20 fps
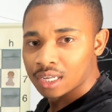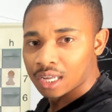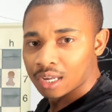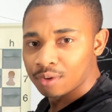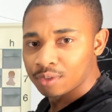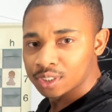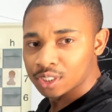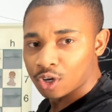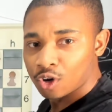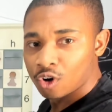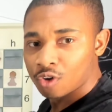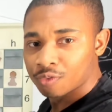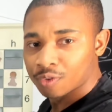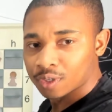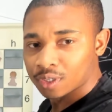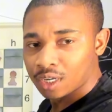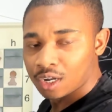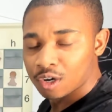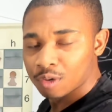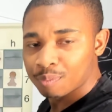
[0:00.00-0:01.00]
it was
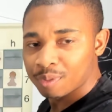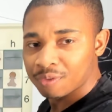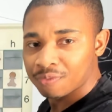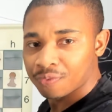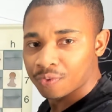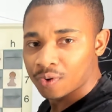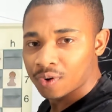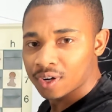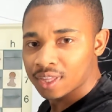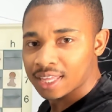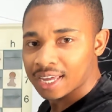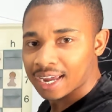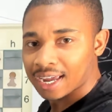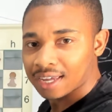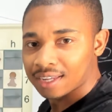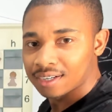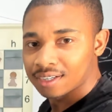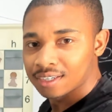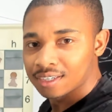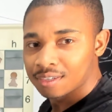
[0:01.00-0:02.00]
over long before
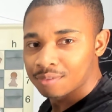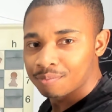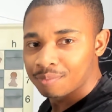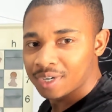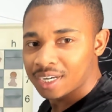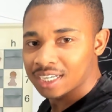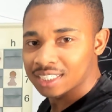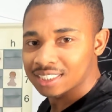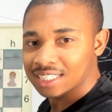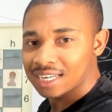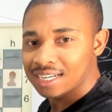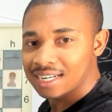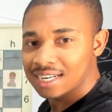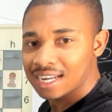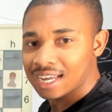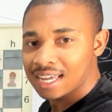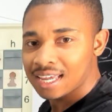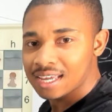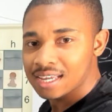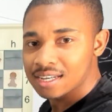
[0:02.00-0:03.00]
that because that
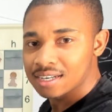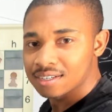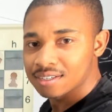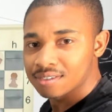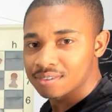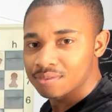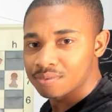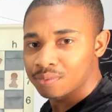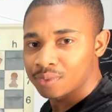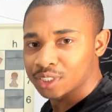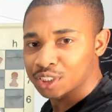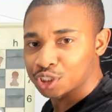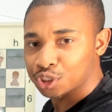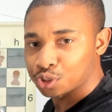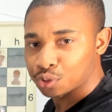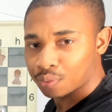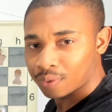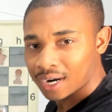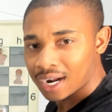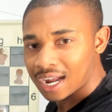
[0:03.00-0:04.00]
knight was
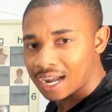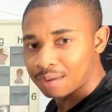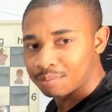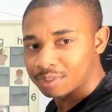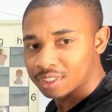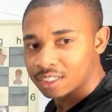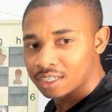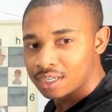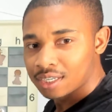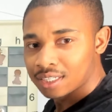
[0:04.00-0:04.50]
trapped.